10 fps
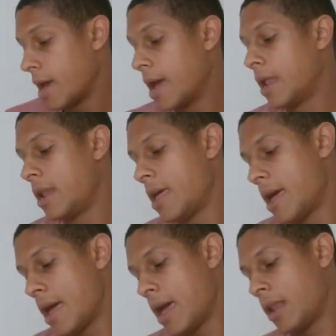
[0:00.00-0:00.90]
and
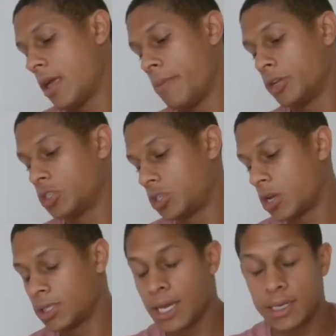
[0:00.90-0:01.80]
emergency
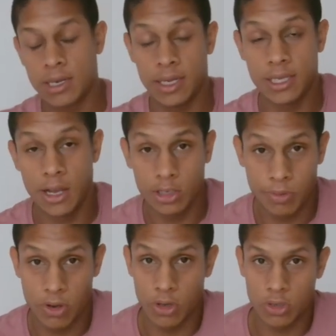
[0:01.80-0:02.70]
contact details,
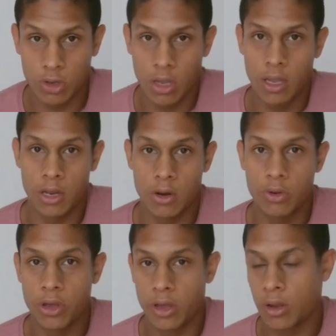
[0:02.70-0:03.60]
because you know
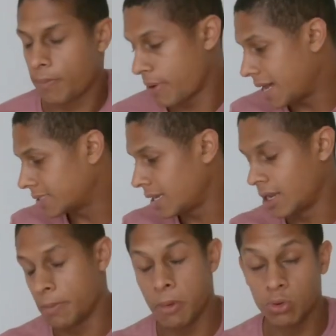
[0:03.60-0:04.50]
you're
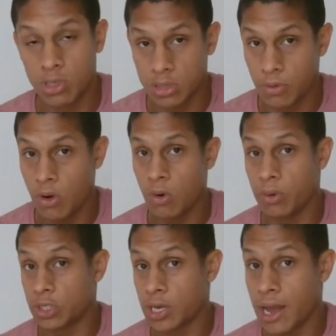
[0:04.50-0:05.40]
partaking in motorsport,
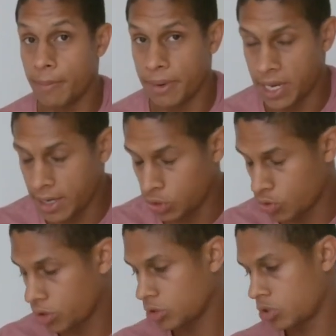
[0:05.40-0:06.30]
which can be
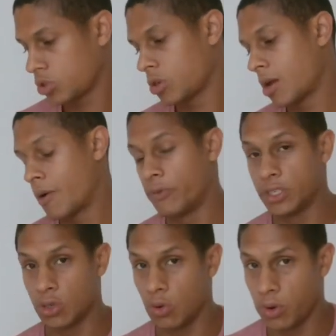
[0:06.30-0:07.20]
dangerous and
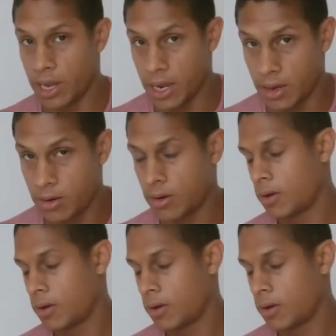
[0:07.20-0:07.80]
result in